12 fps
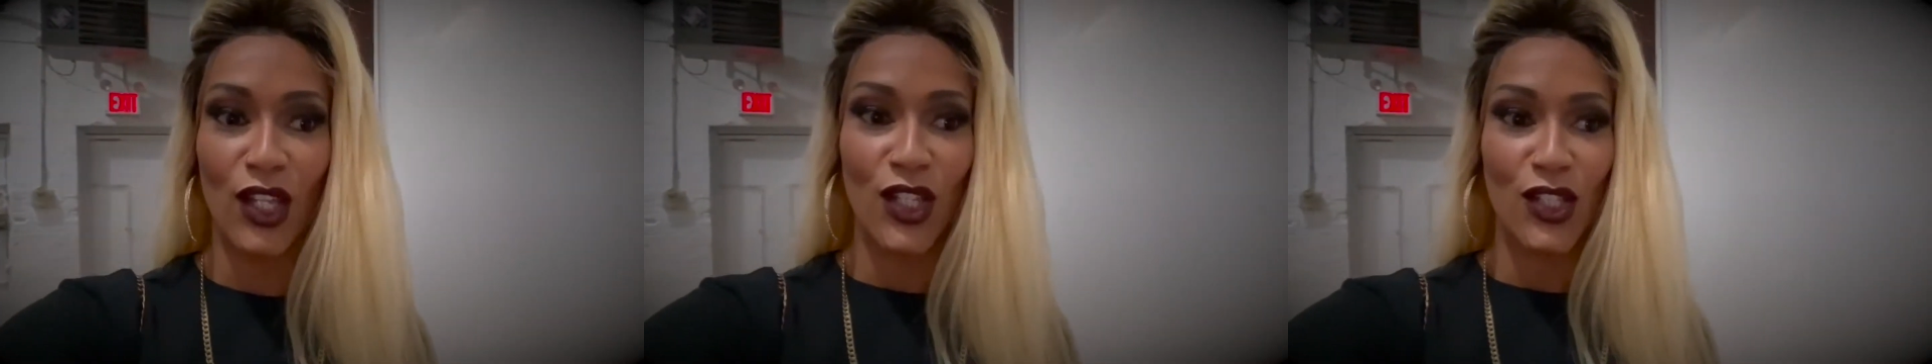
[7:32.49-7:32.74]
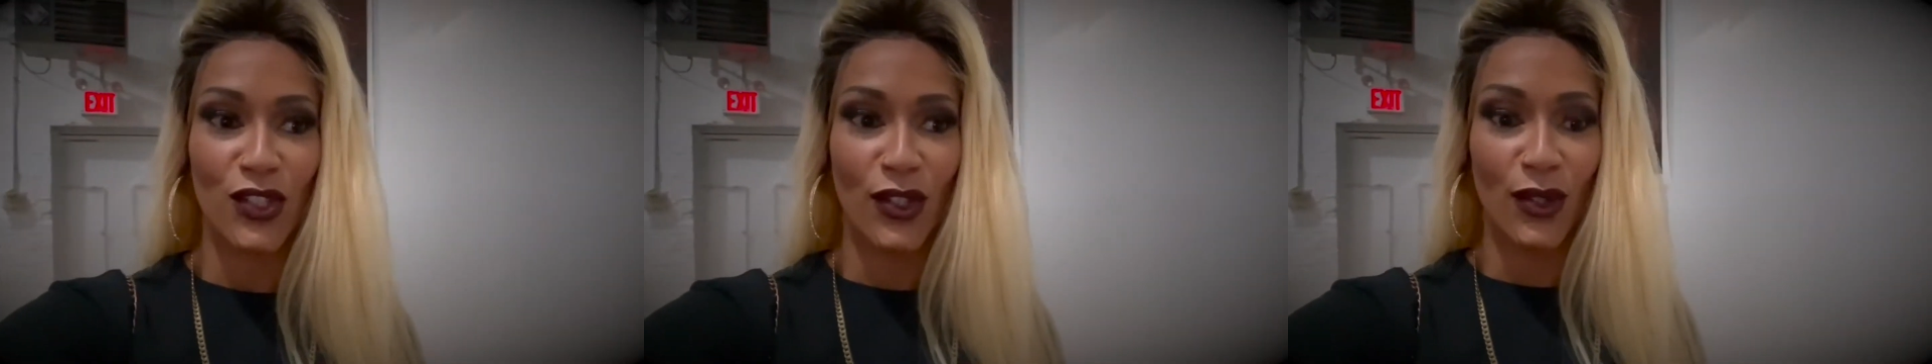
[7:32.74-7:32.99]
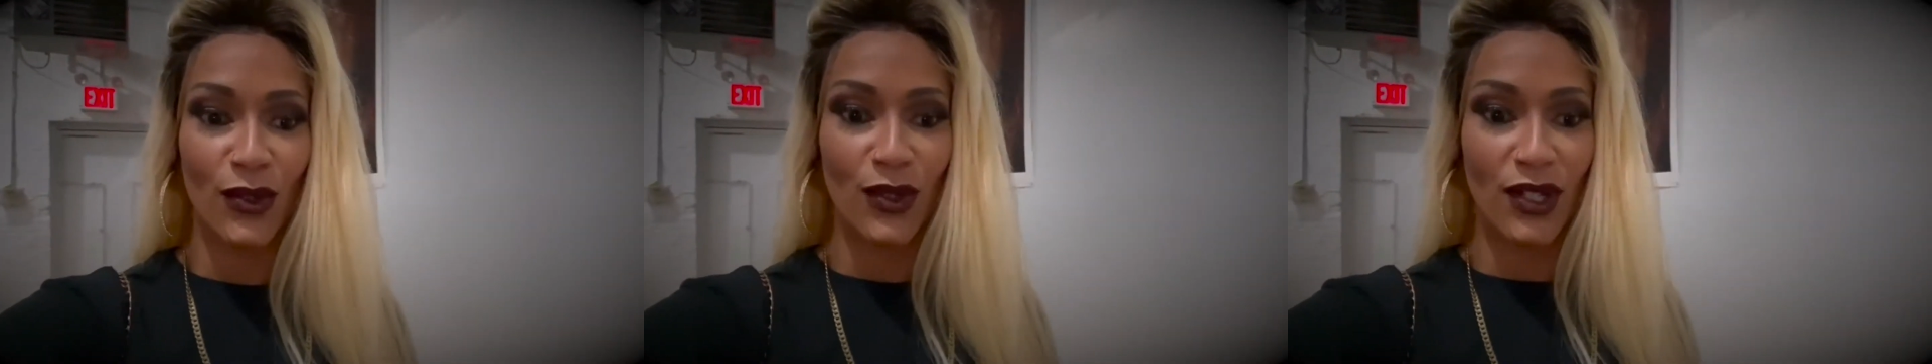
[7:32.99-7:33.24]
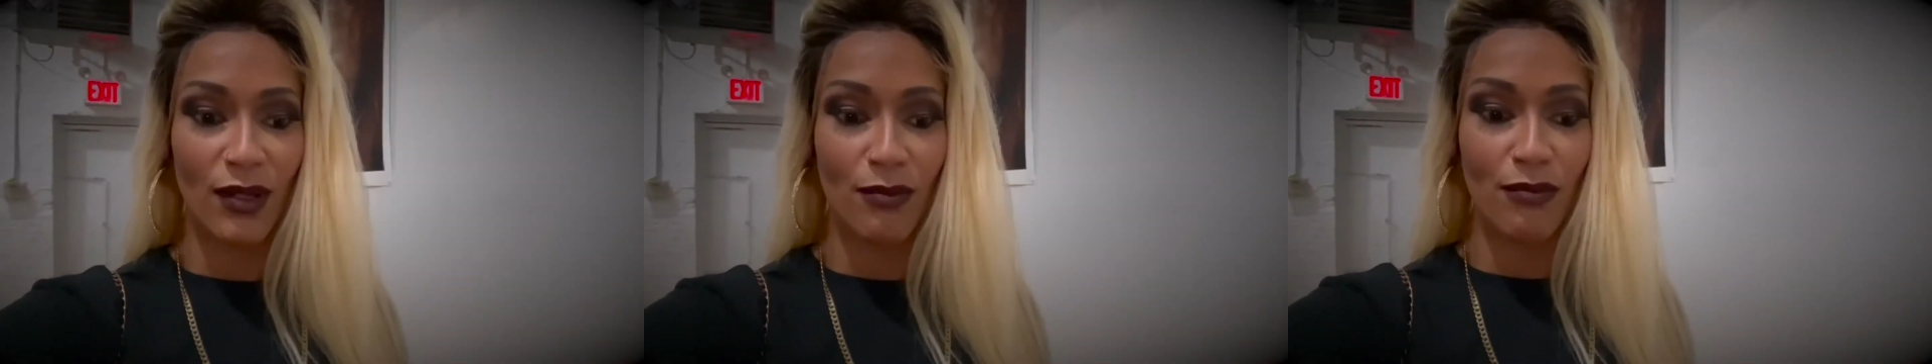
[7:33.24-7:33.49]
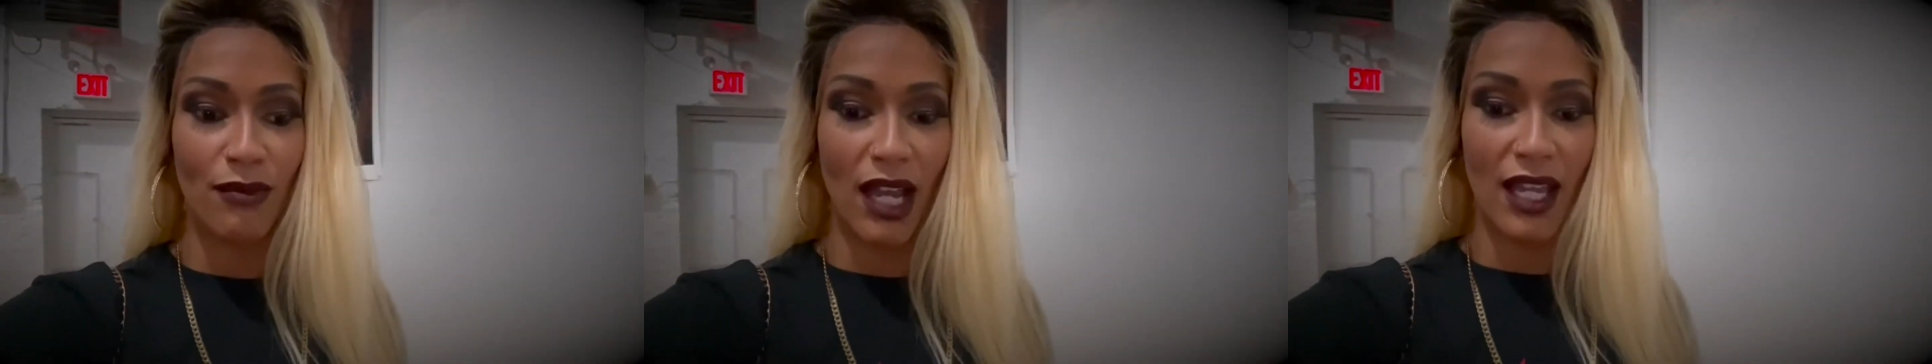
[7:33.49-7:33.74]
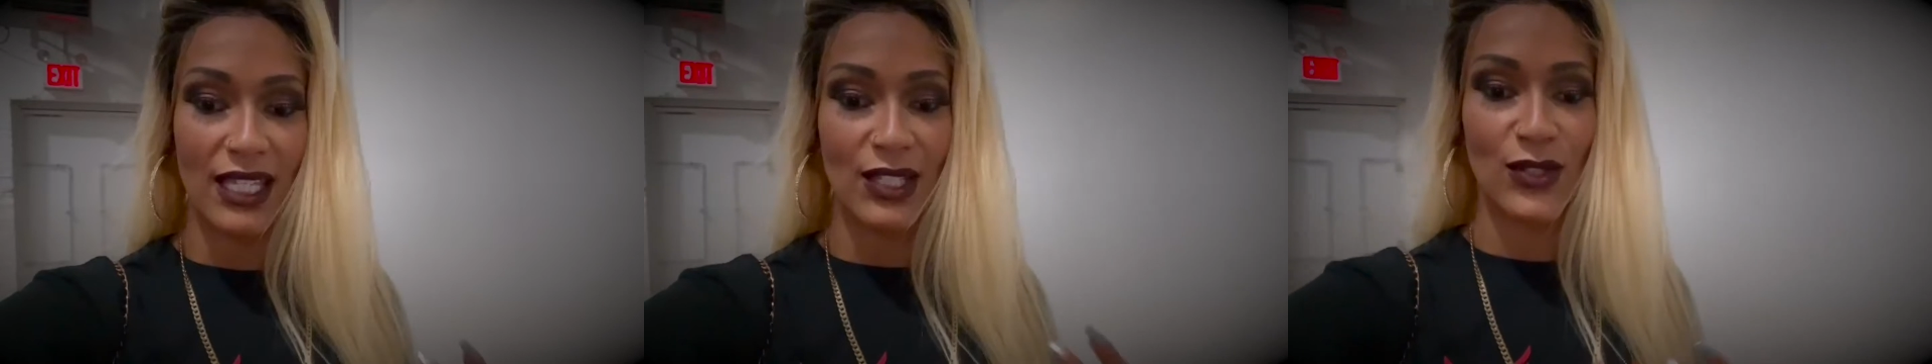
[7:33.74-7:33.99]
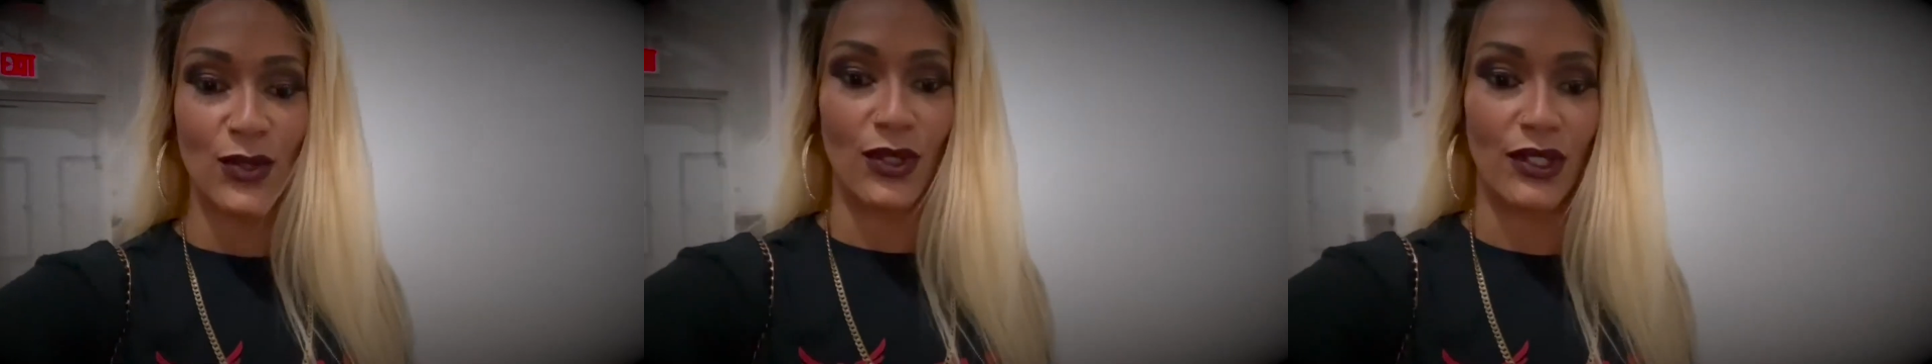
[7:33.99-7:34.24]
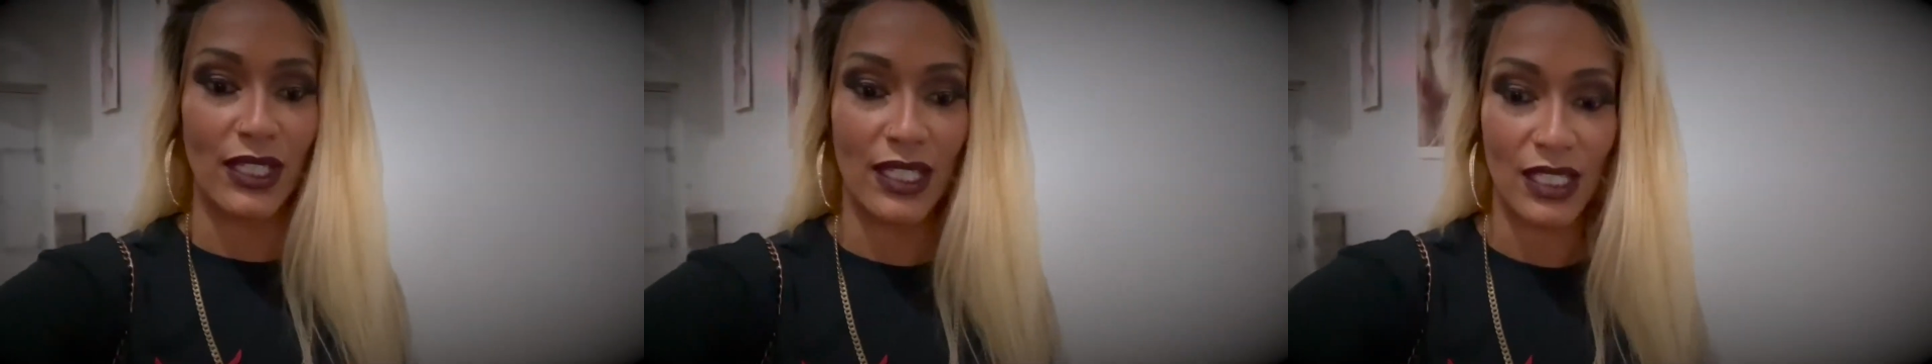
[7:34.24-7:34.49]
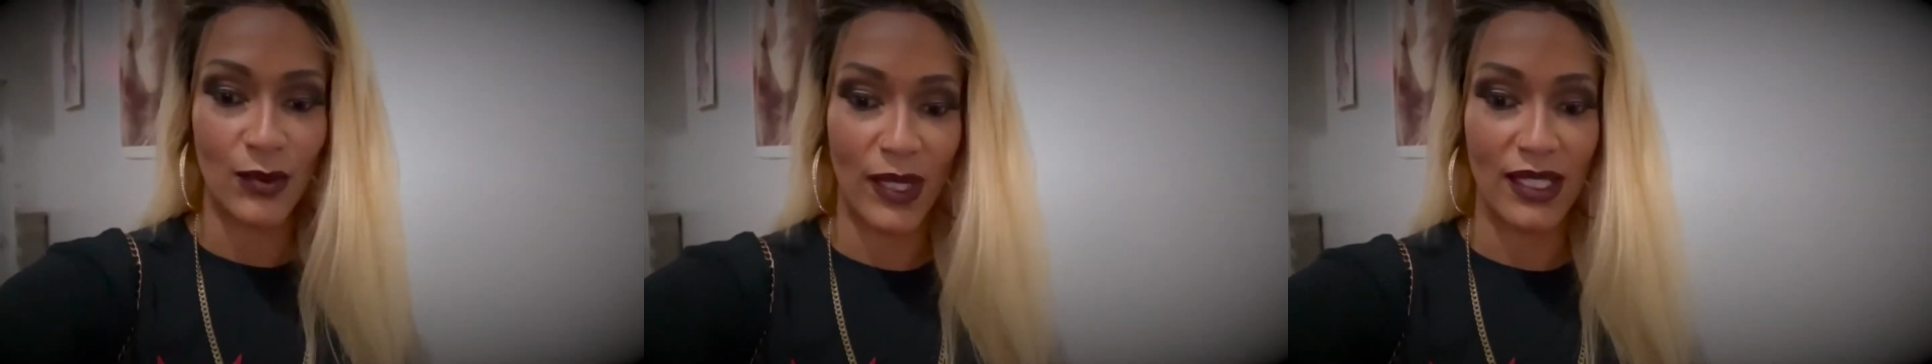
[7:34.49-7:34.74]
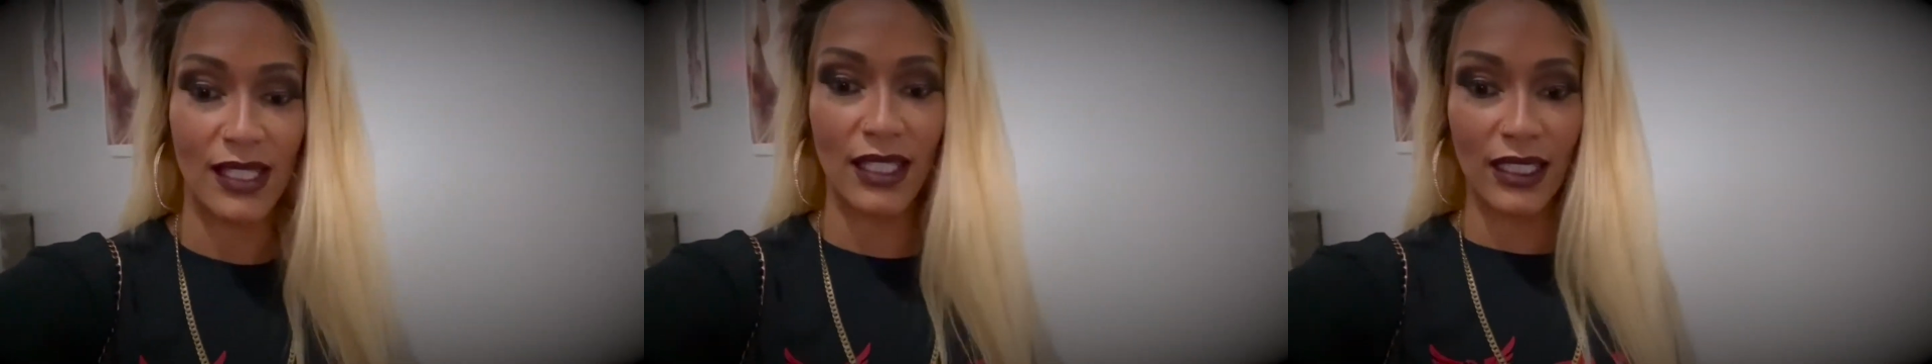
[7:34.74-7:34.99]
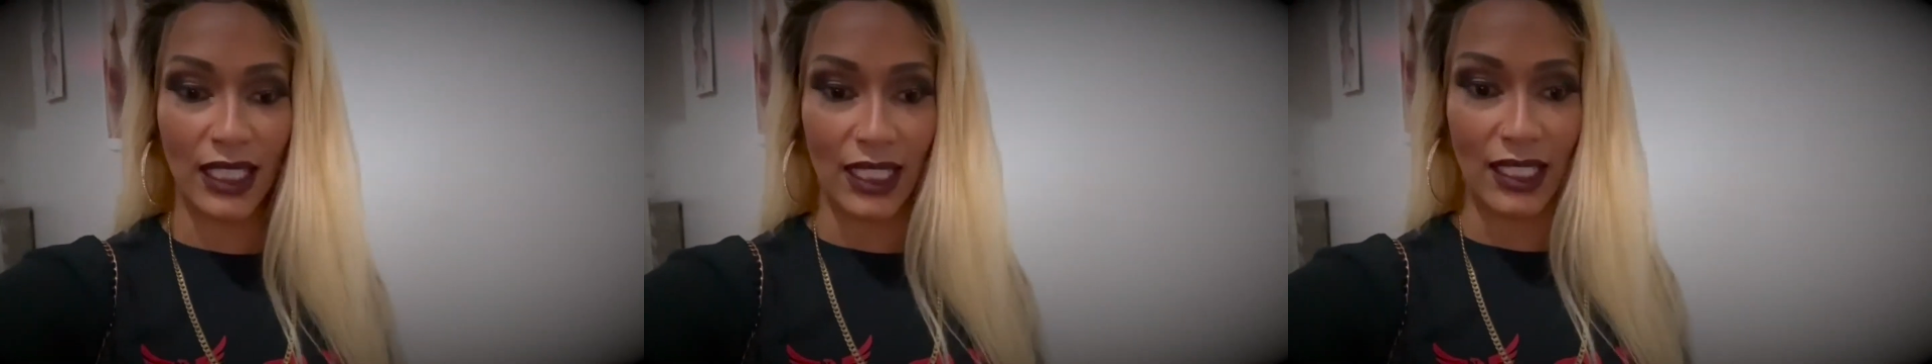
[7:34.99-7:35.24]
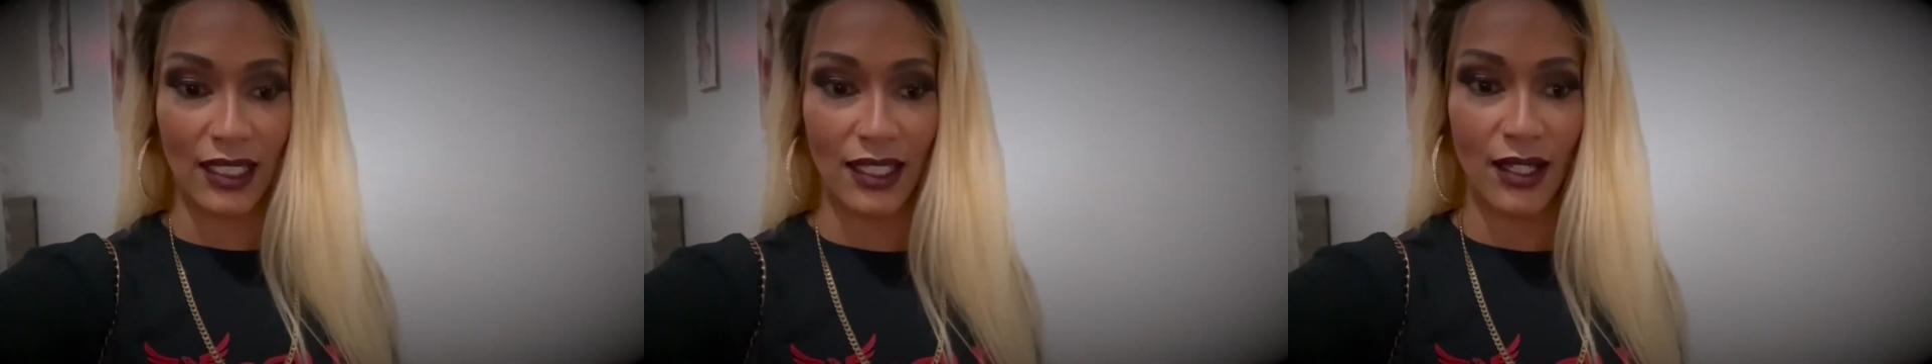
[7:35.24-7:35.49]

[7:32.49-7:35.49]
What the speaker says: So my story is basically,